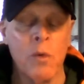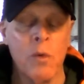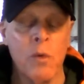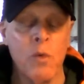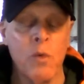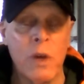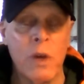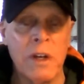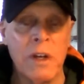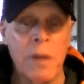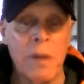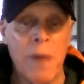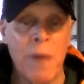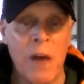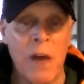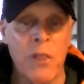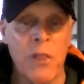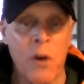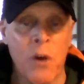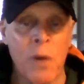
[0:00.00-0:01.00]
written
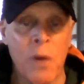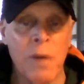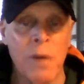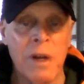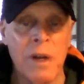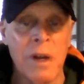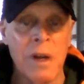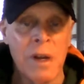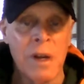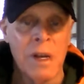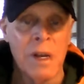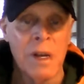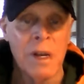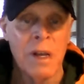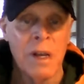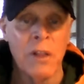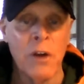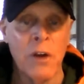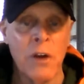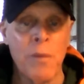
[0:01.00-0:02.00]
about Thurman,
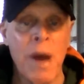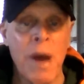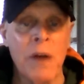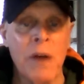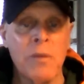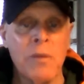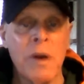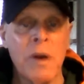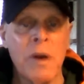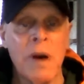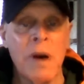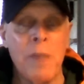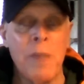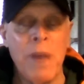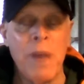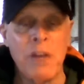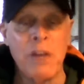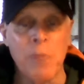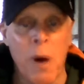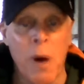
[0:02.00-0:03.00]
they're about a
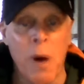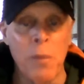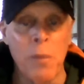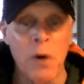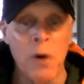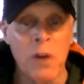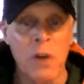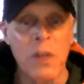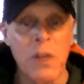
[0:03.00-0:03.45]
baseball book.